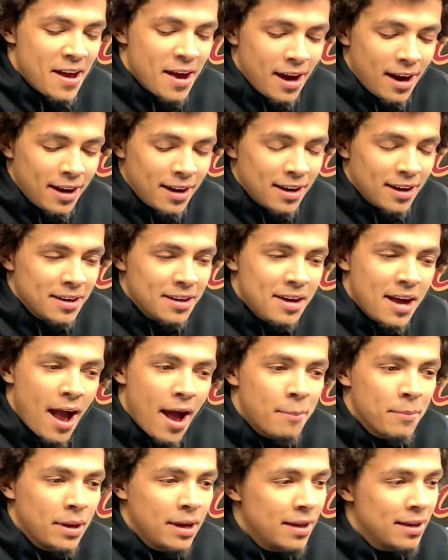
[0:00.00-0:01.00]

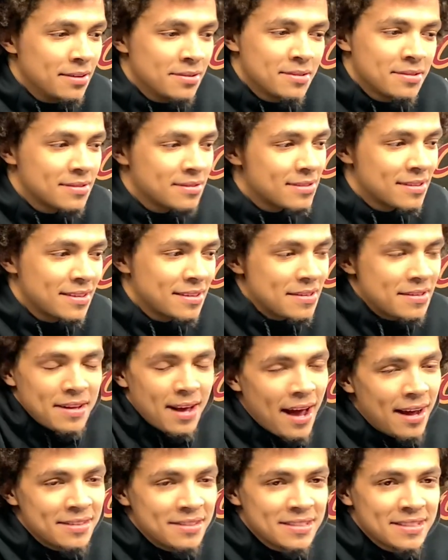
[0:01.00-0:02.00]
I mean,
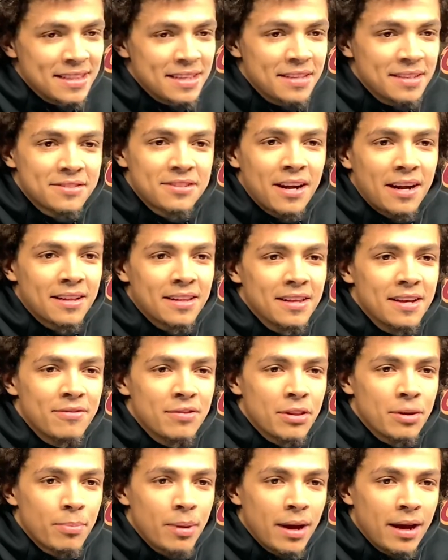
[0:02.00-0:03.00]
I just try to live
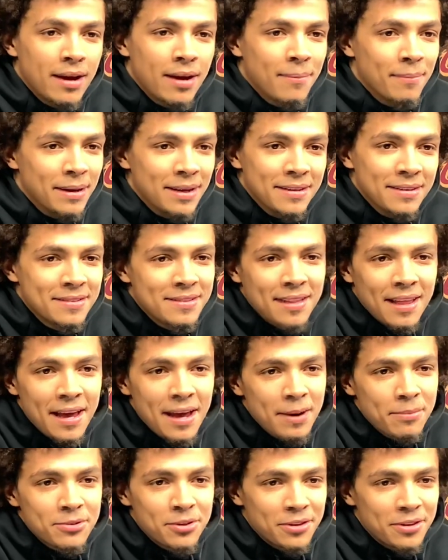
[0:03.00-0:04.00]
in the paint. I mean,
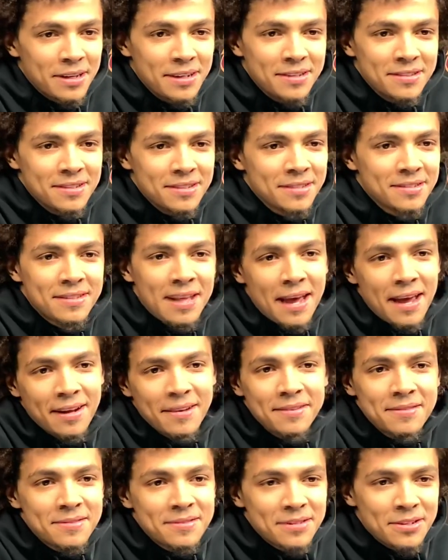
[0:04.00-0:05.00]
layups are the easiest
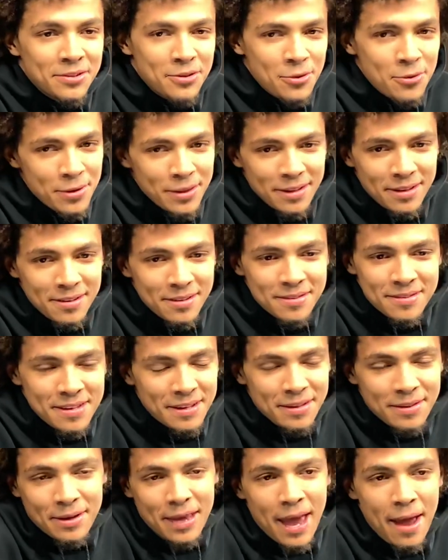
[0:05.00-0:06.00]
thing to do
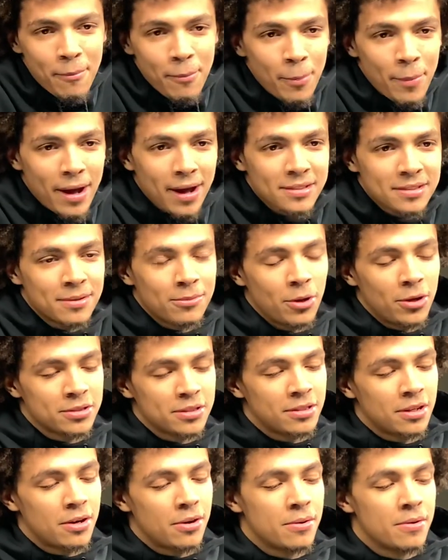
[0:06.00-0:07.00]
in the game of basketball,
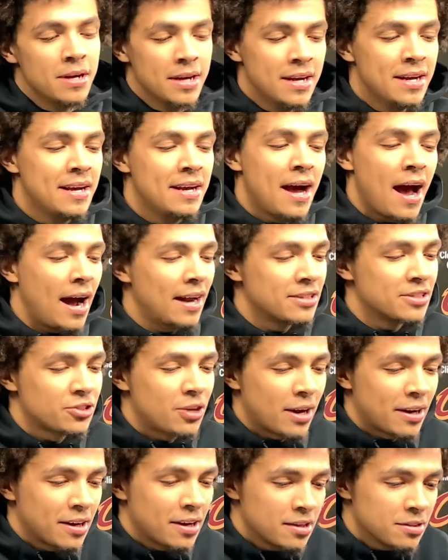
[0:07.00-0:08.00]
so I just
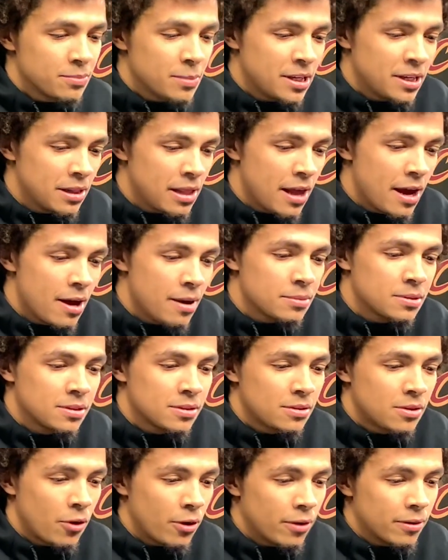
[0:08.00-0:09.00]
try to get as many
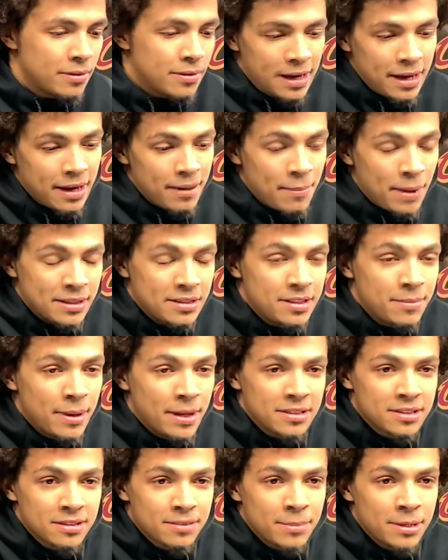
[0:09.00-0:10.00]
layups or get my
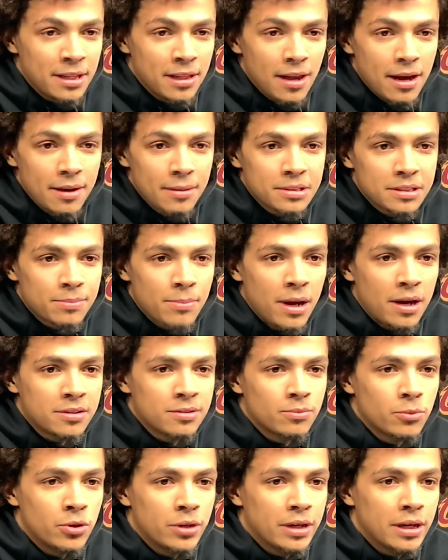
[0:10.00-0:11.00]
teammates as many layups as possible.